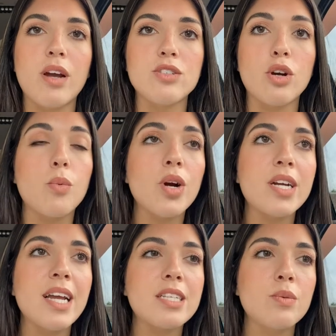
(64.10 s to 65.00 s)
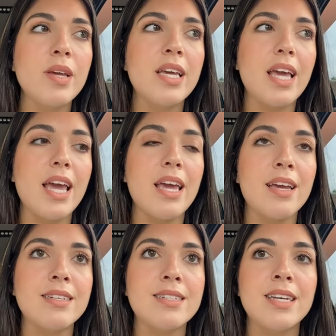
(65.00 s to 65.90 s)
I start work next week,
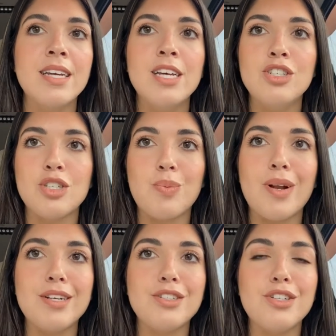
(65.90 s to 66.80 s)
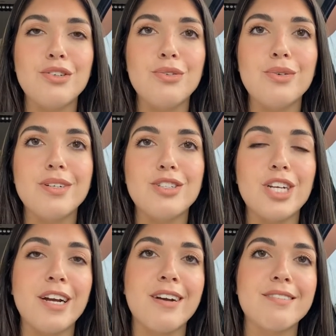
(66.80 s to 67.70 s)
and just wanted to
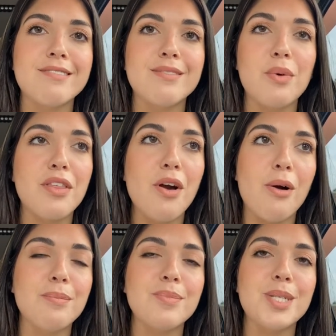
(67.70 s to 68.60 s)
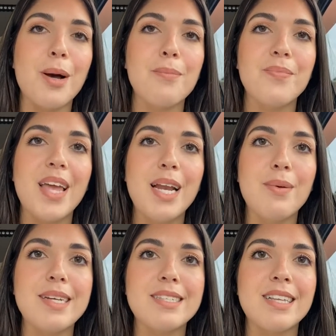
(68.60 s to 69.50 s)
share with y'all. So
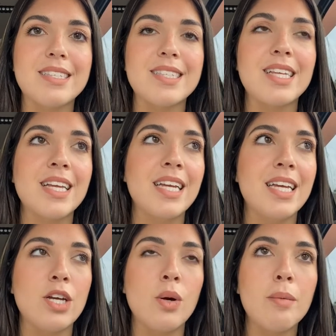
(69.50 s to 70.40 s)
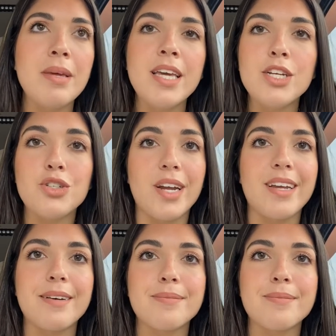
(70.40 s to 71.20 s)
anyways, let's go get me a drink.